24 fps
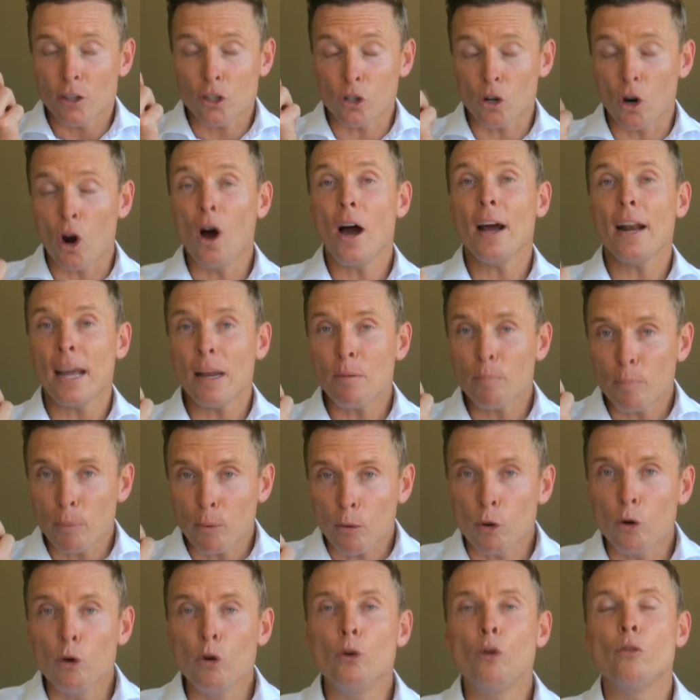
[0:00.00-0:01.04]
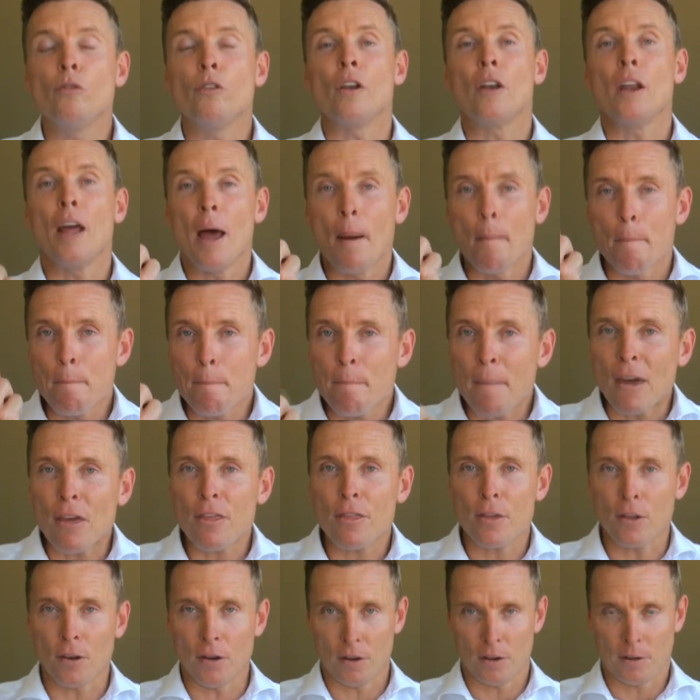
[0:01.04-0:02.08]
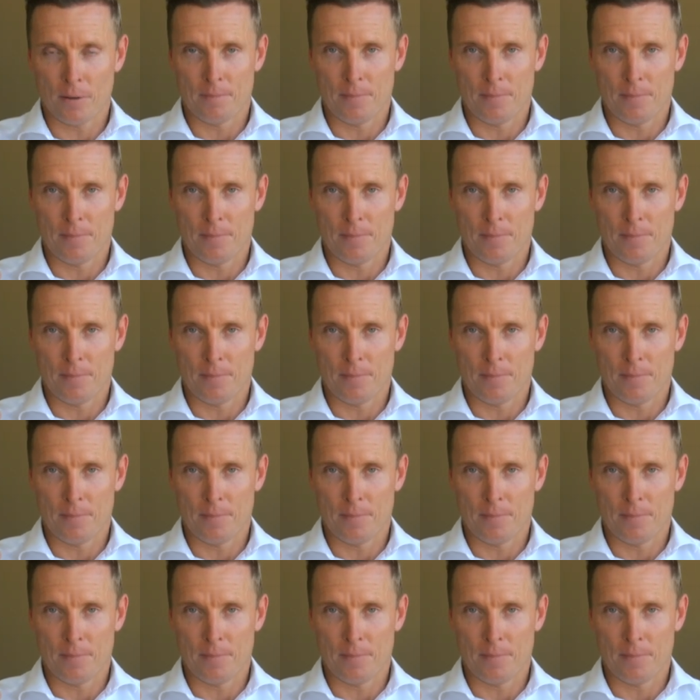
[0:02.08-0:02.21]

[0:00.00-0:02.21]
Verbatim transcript: tried and proven method.